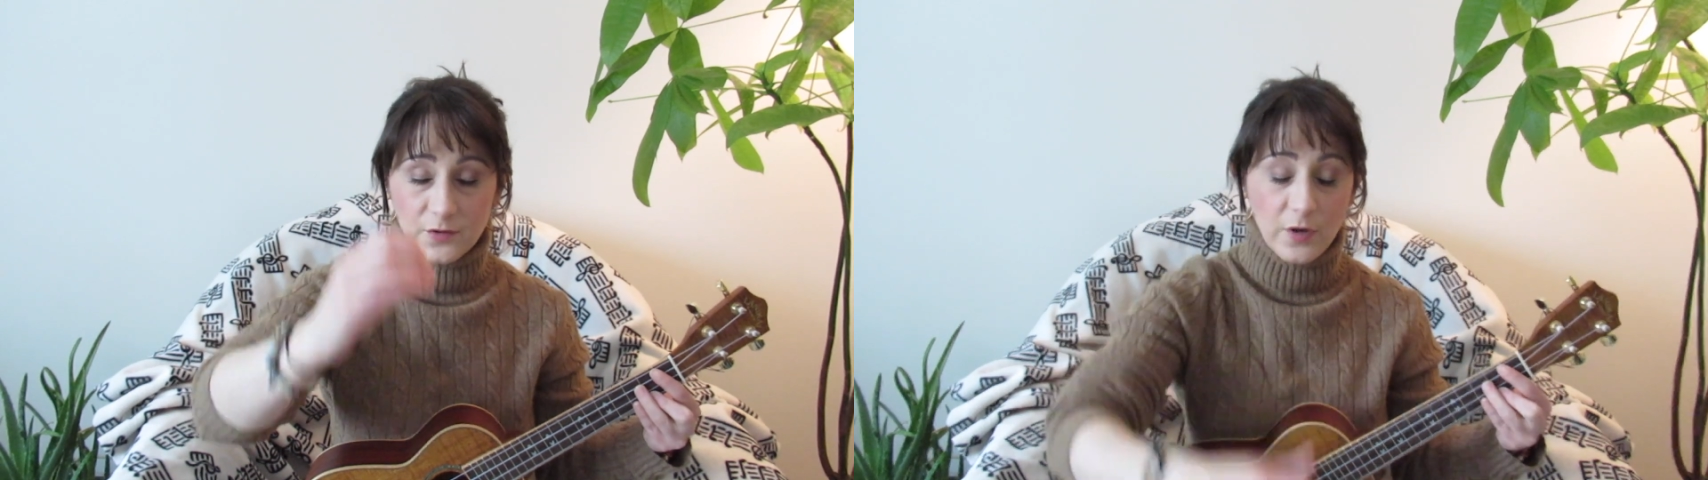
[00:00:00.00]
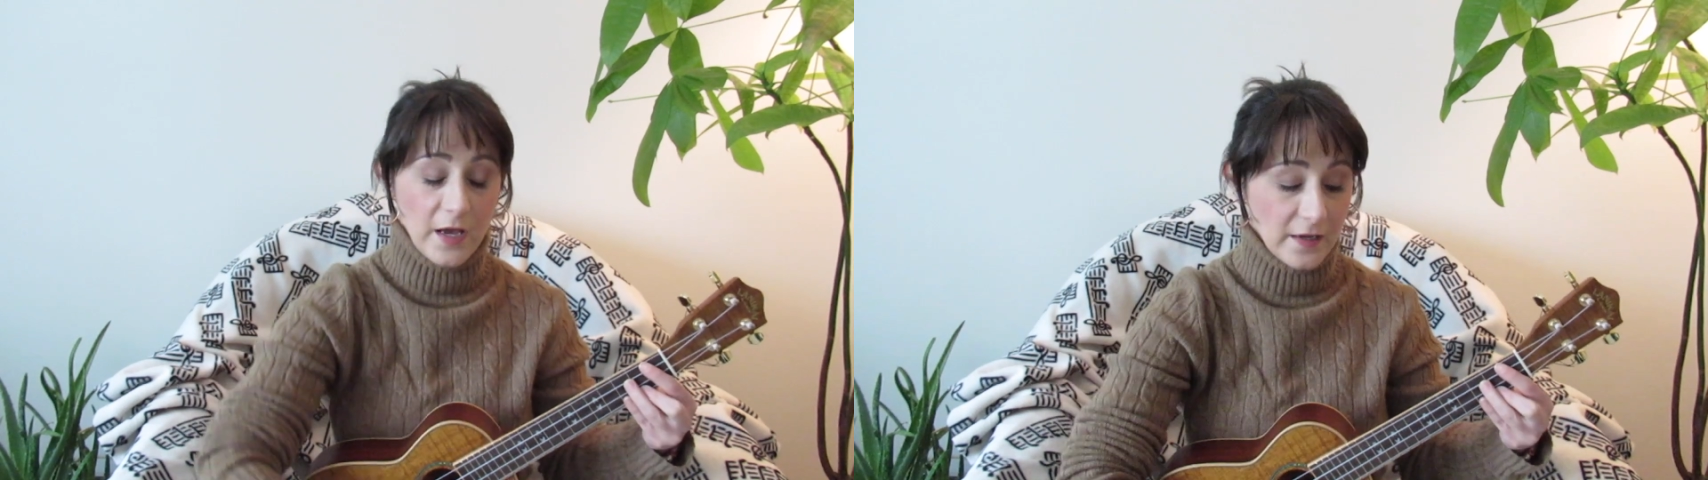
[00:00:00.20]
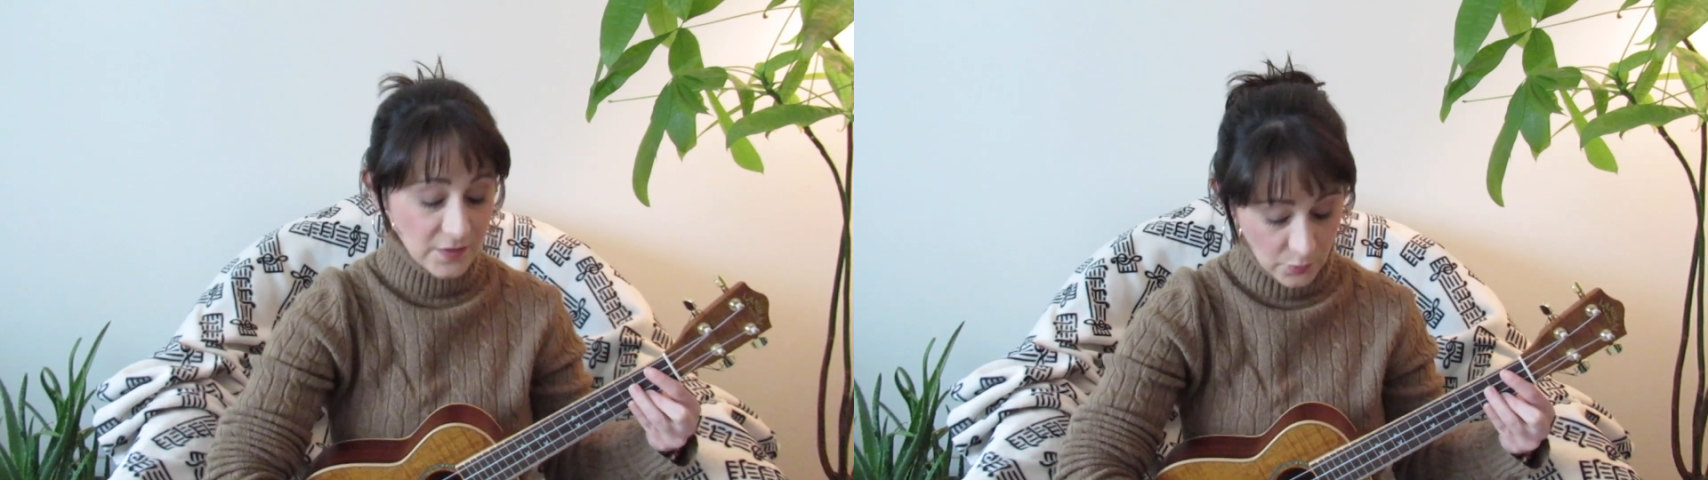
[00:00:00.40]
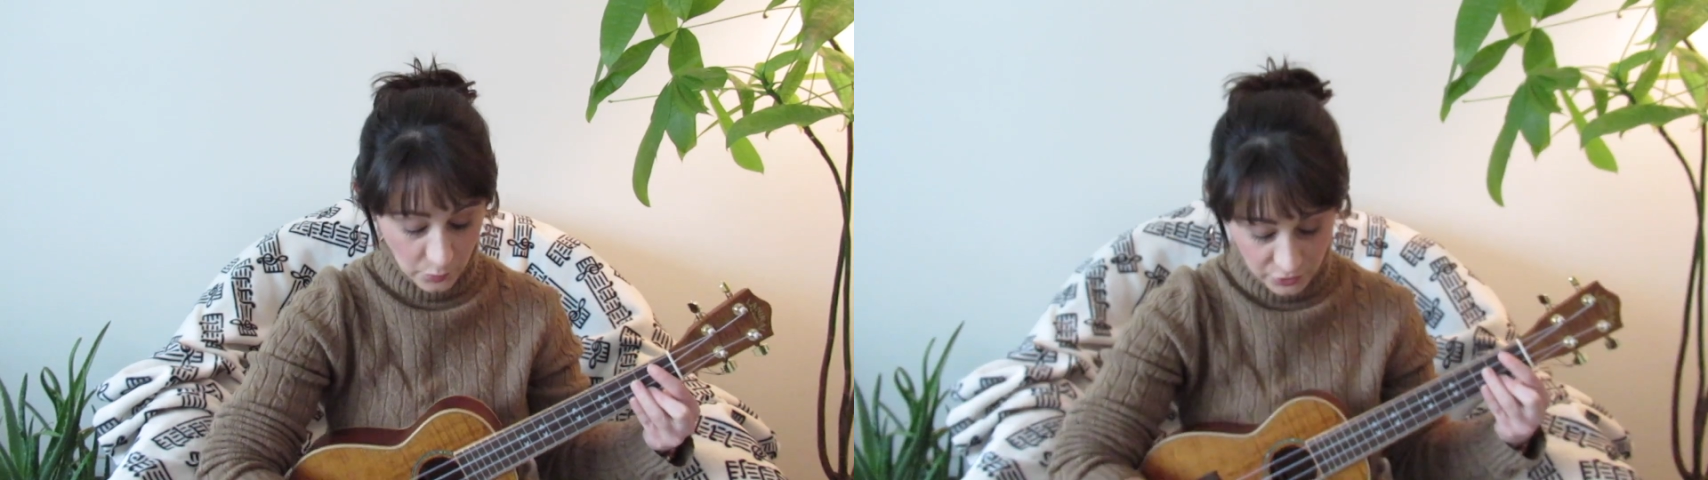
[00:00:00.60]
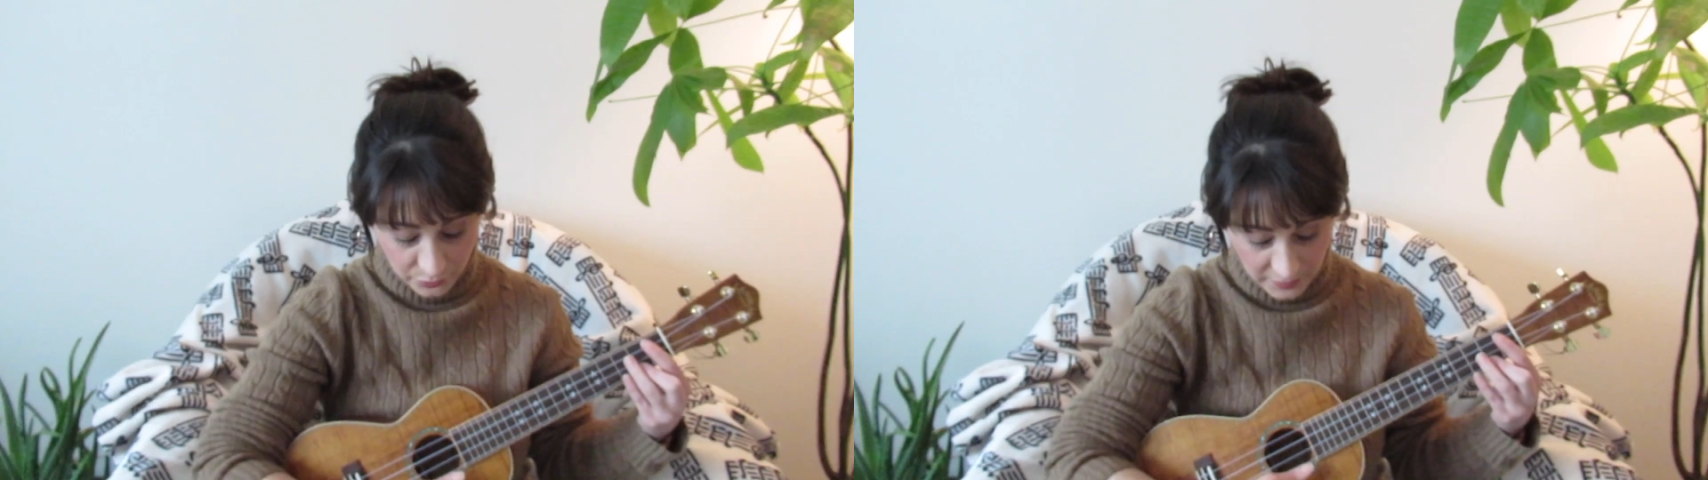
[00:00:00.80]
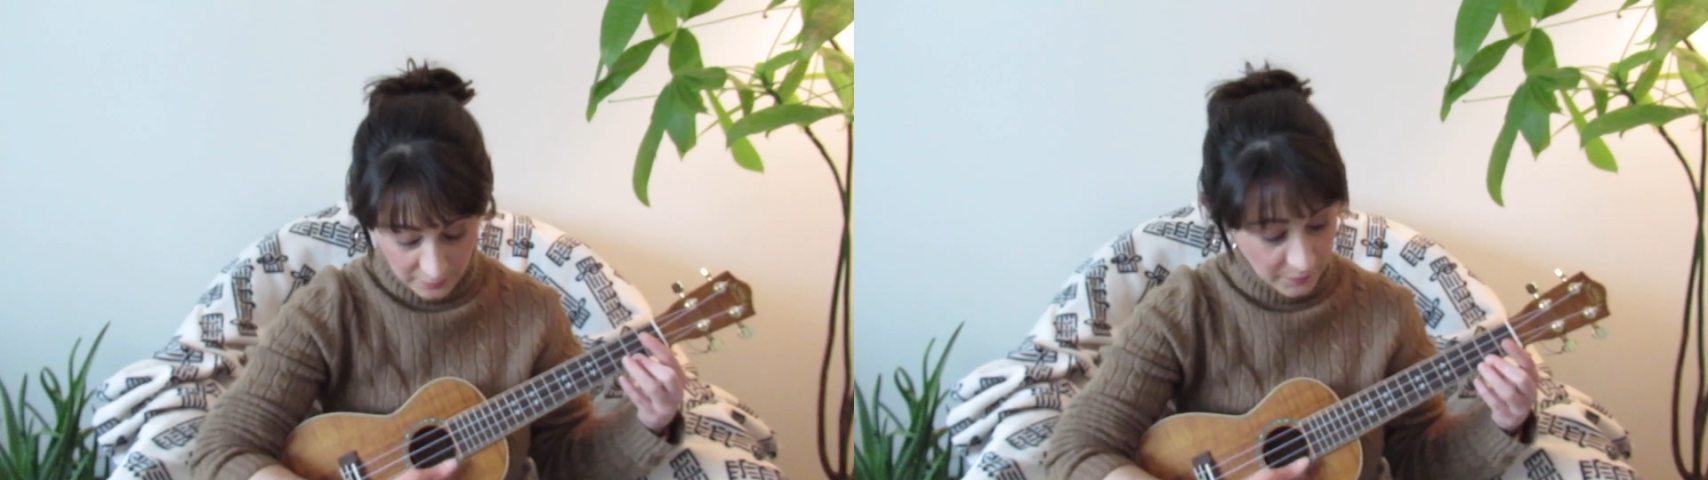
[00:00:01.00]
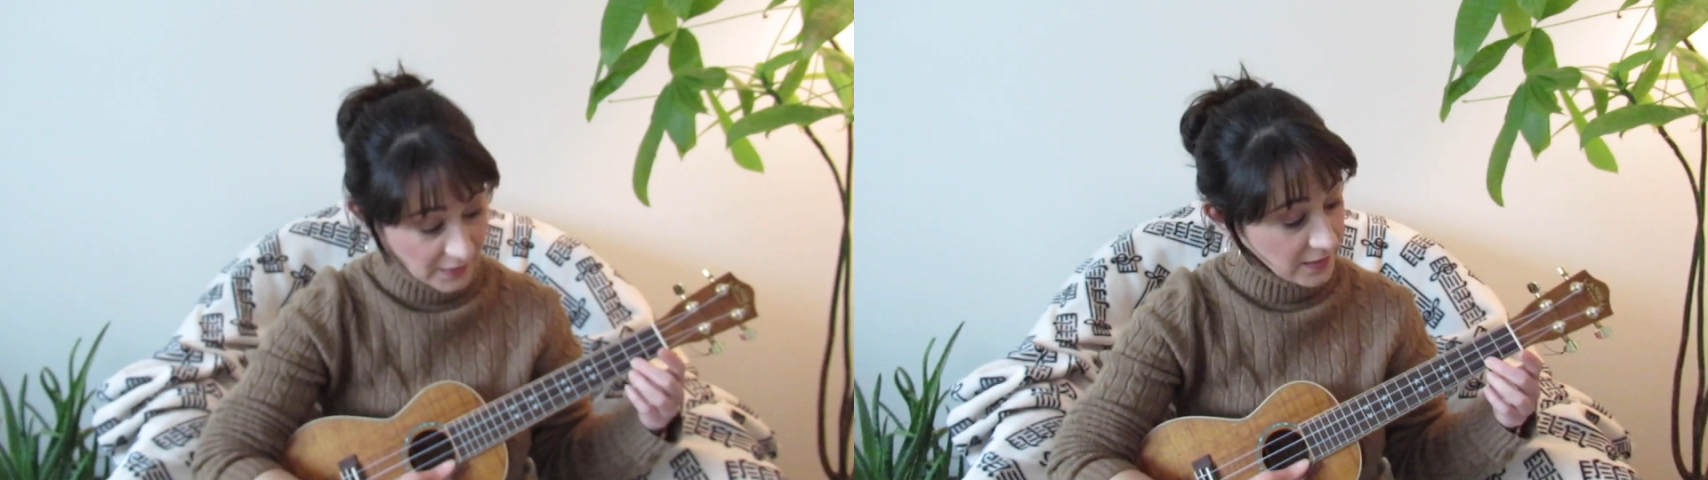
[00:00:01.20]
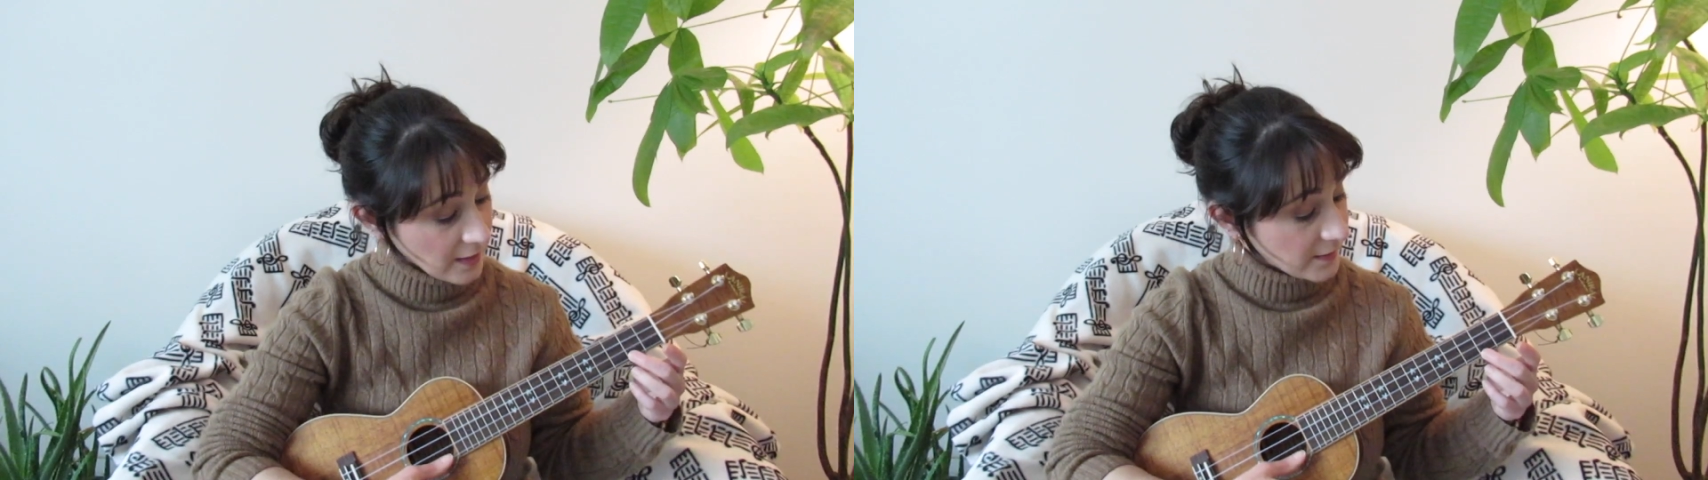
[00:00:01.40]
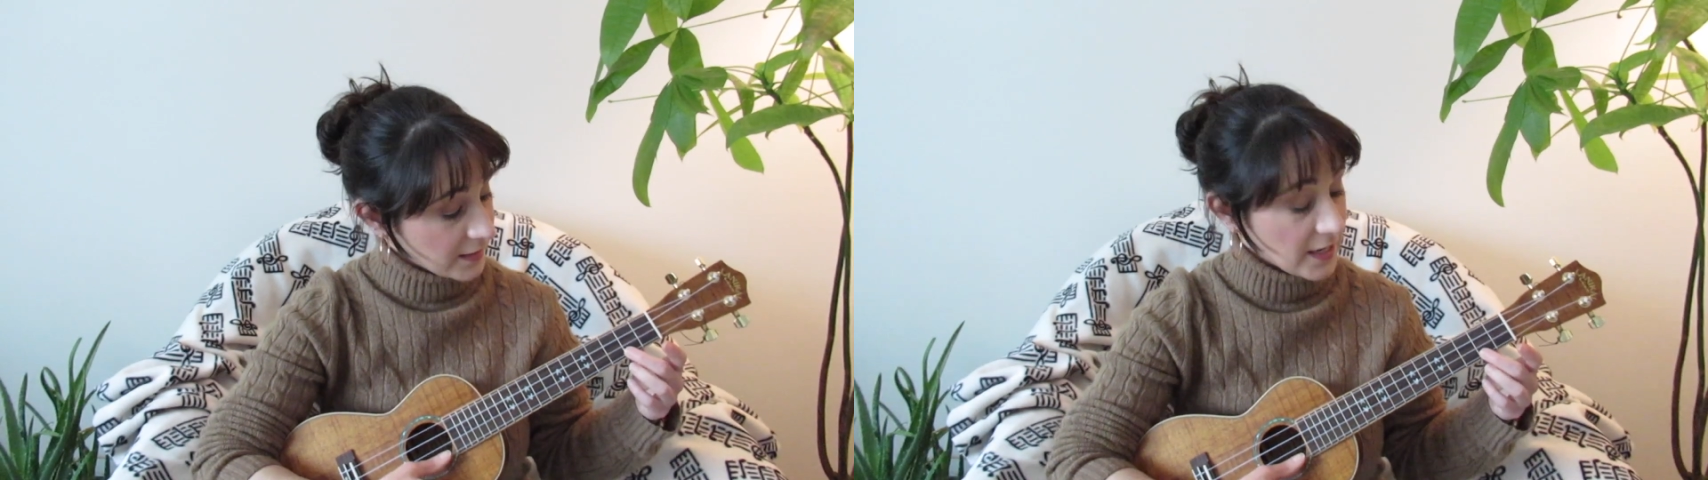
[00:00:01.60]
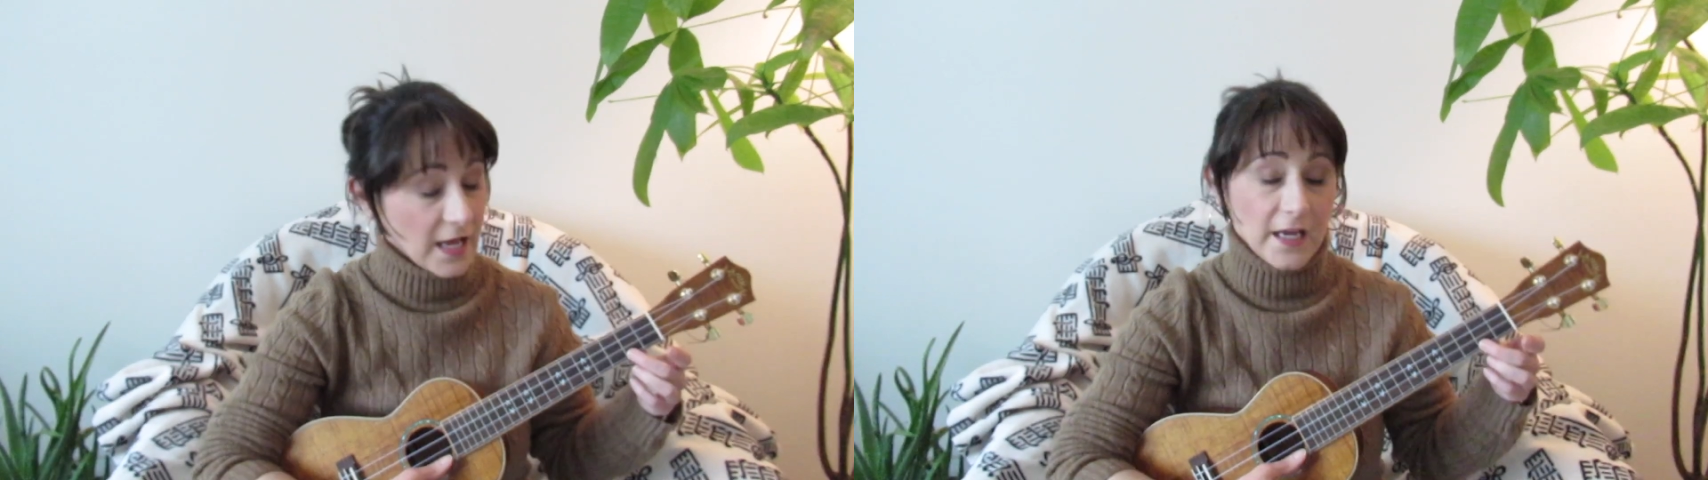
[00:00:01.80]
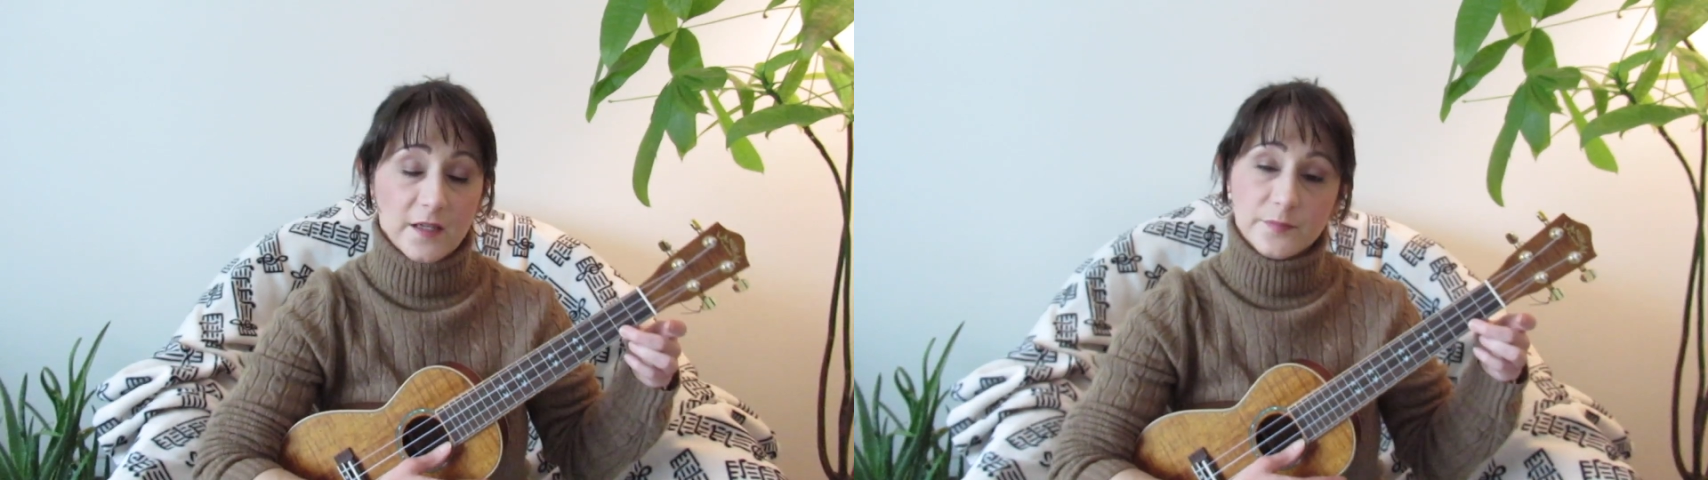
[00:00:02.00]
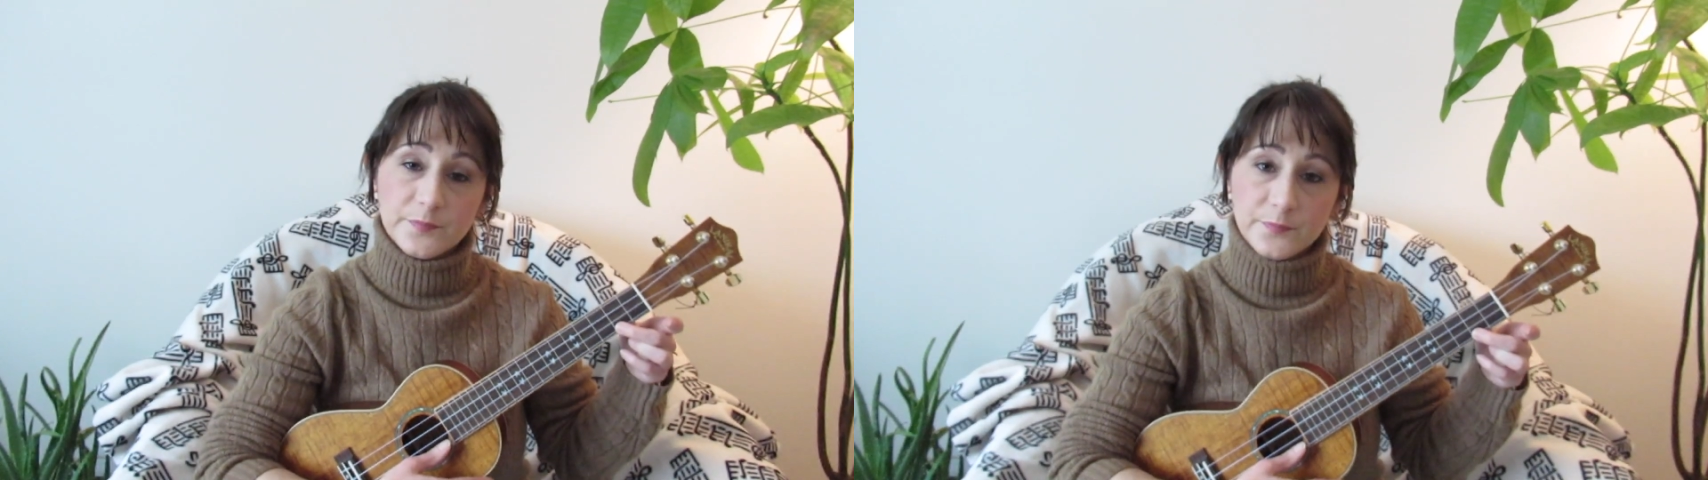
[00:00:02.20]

Okay, so we're doing a B and then an A.